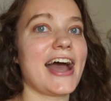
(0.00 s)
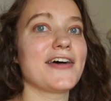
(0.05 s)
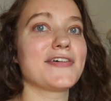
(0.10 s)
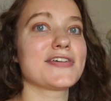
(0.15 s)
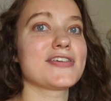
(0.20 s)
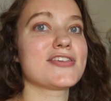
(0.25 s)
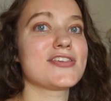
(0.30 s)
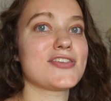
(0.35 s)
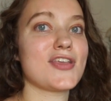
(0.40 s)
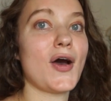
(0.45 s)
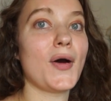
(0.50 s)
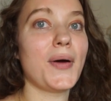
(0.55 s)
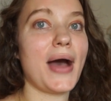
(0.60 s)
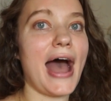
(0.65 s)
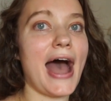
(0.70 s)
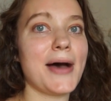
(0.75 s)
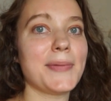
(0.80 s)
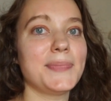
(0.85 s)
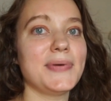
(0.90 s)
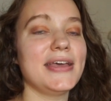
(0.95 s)
I was so
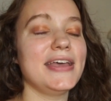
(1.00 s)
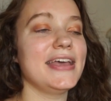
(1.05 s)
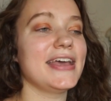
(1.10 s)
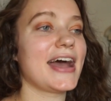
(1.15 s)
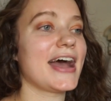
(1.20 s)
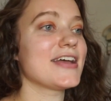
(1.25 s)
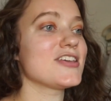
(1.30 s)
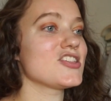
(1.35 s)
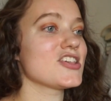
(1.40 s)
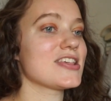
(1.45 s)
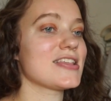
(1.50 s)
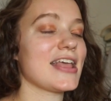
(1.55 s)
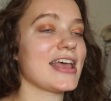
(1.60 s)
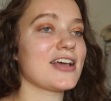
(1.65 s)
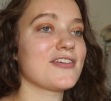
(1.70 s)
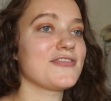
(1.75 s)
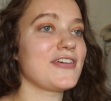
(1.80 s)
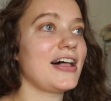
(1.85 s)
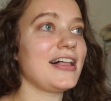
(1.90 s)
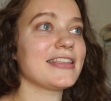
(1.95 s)
happy. I just
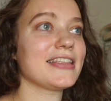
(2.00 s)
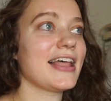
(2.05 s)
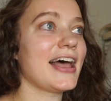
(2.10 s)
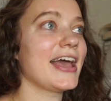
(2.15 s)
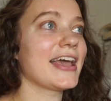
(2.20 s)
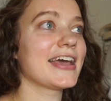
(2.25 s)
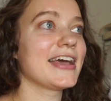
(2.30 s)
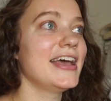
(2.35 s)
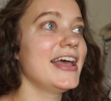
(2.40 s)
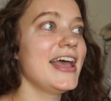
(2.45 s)
like felt like